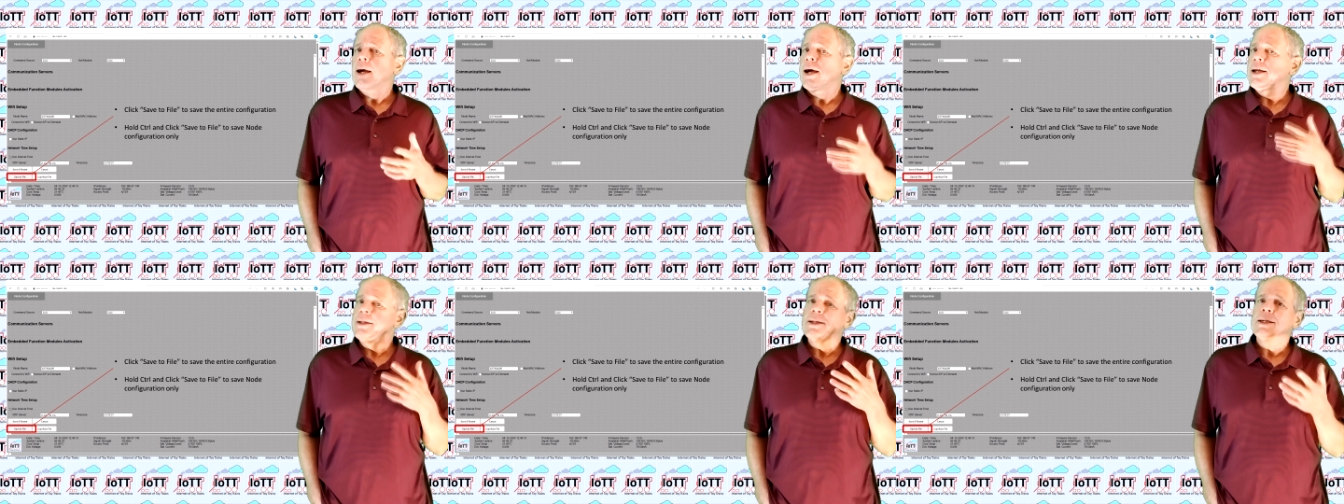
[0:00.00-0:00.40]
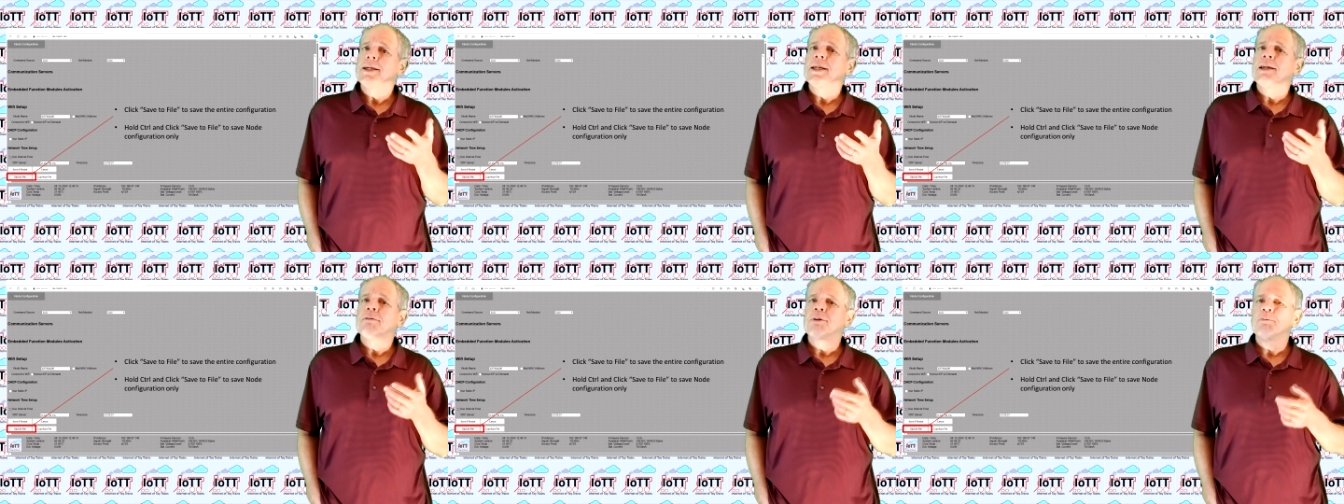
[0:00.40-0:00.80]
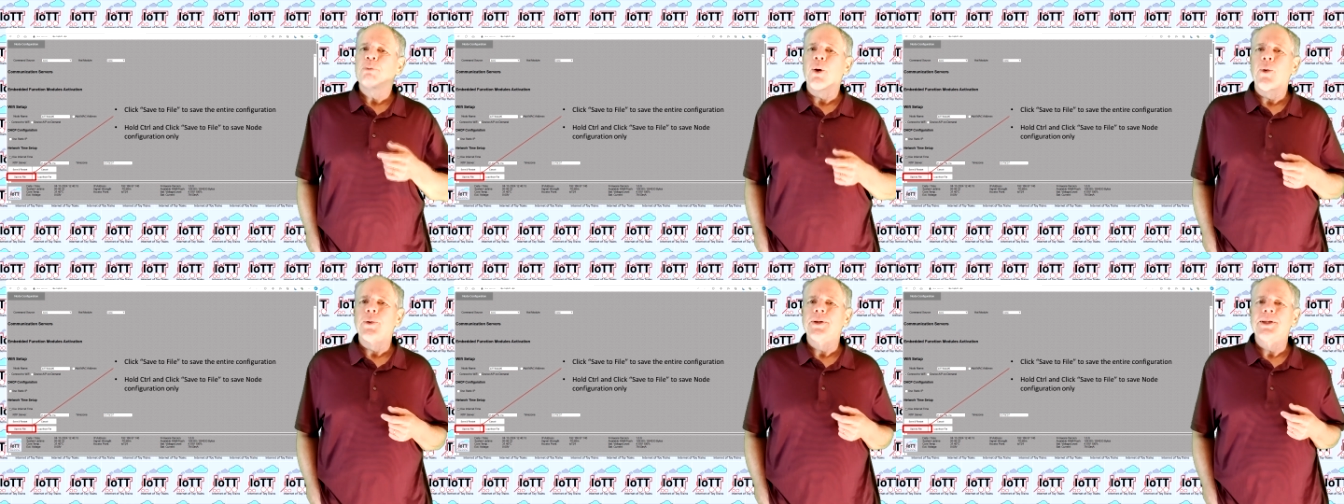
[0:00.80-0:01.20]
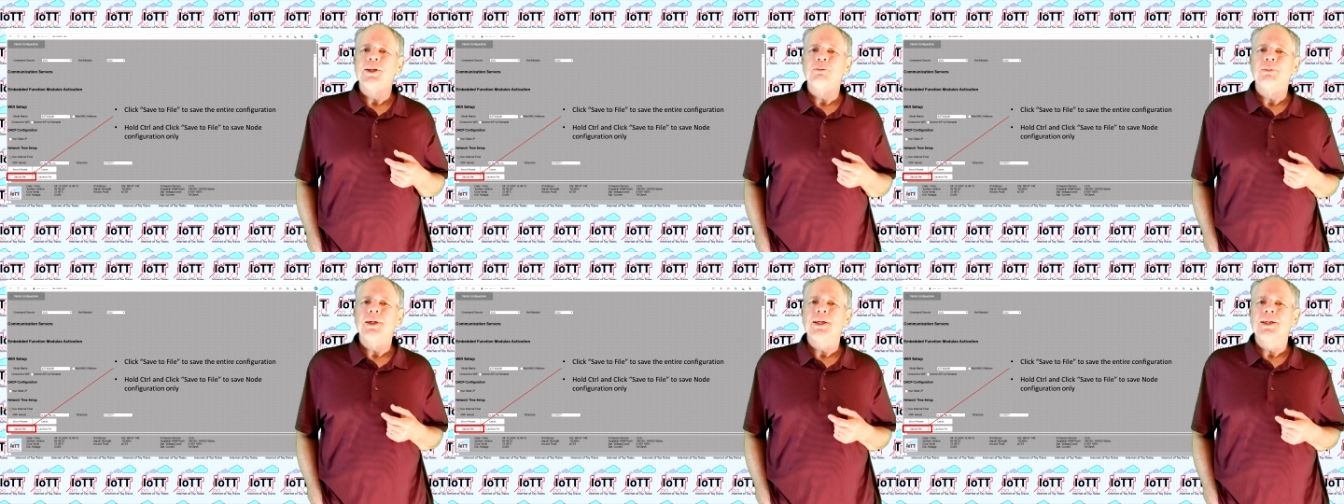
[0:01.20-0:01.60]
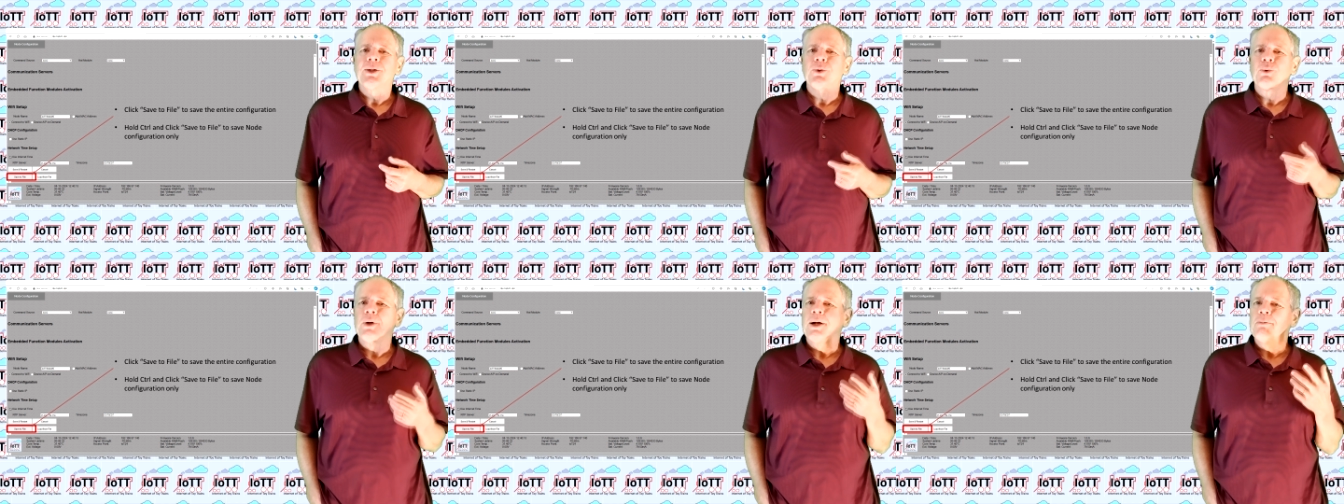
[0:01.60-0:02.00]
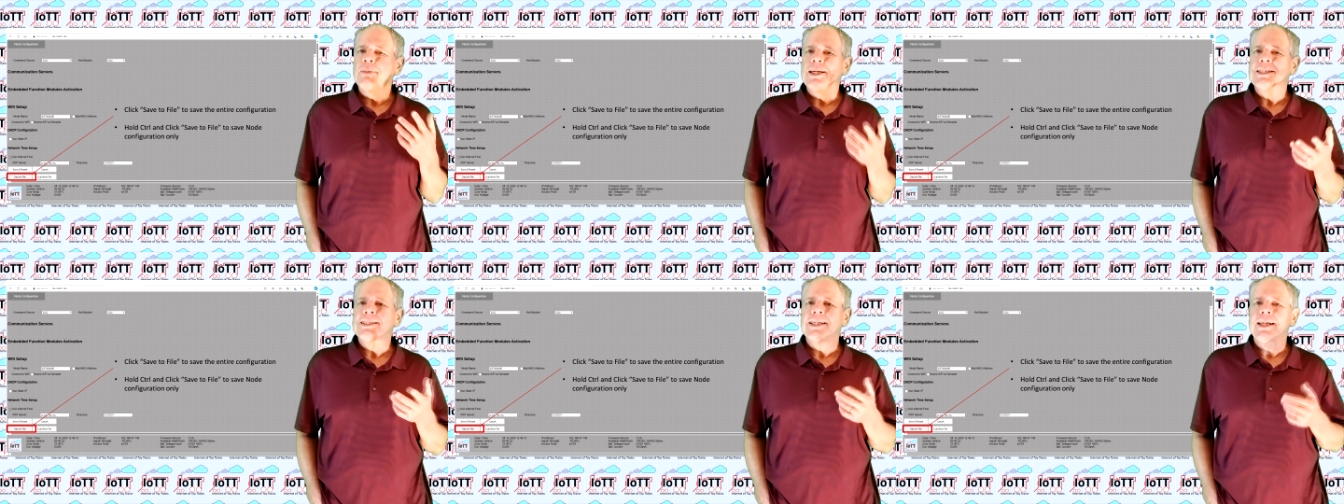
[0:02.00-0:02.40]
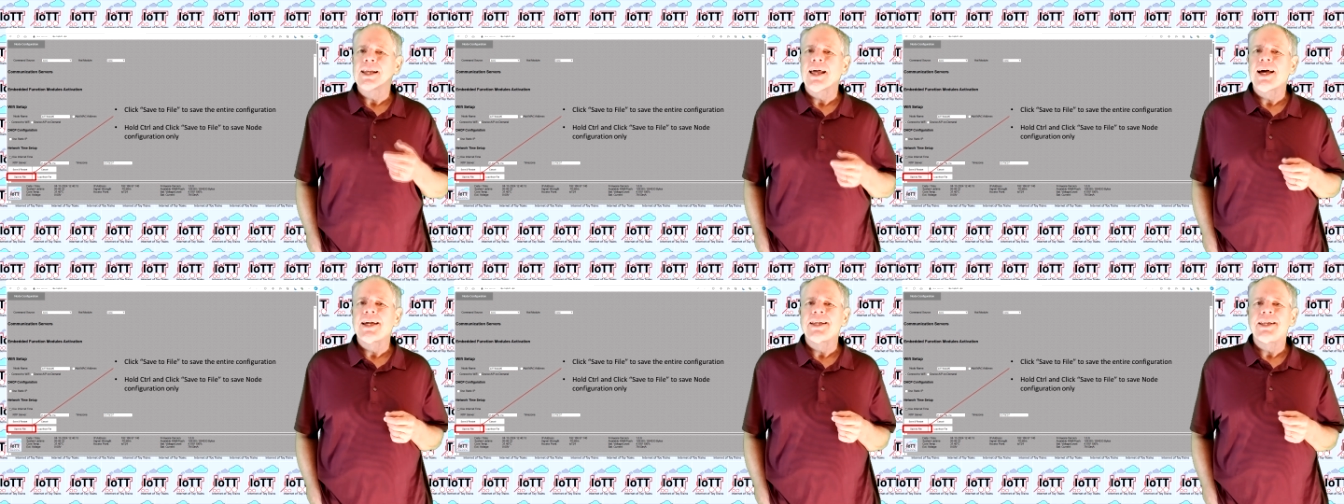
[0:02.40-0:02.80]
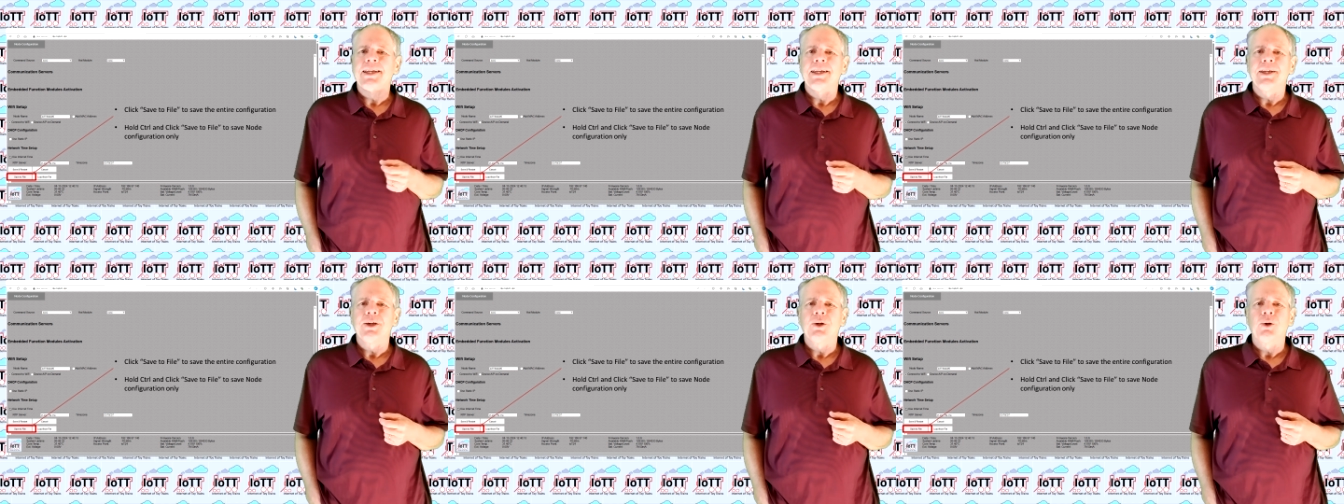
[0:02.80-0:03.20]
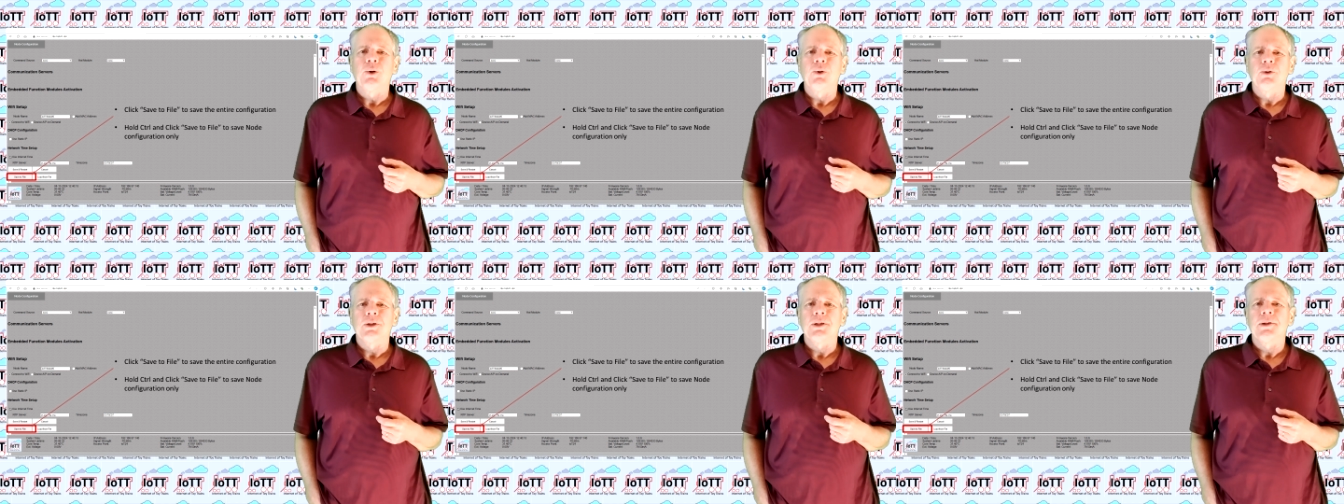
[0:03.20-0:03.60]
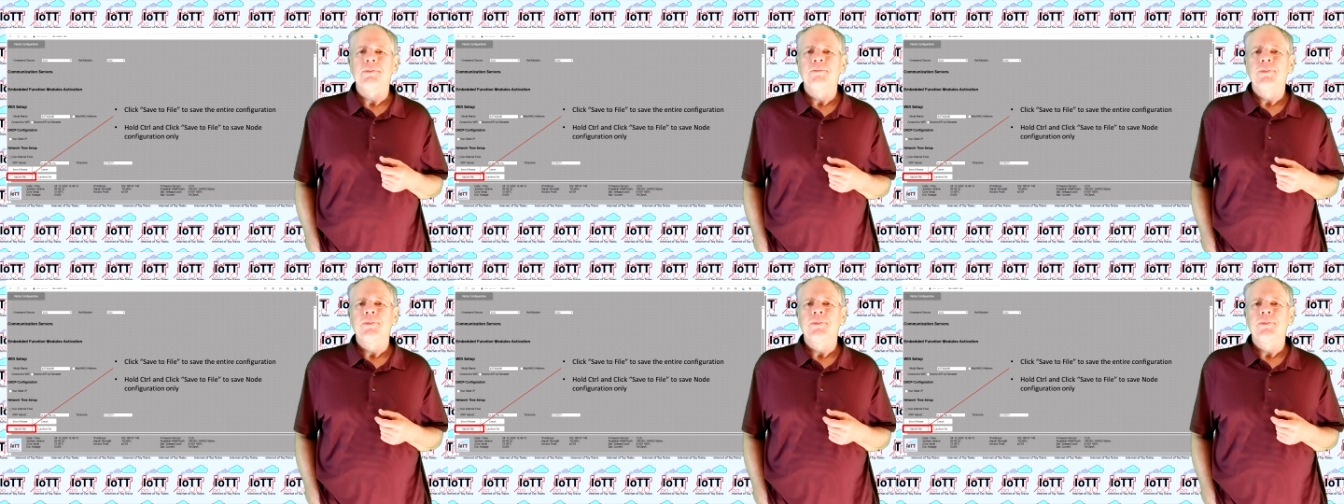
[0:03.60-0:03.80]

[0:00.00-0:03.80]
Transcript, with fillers: and he even pointed me to a missing line in the code.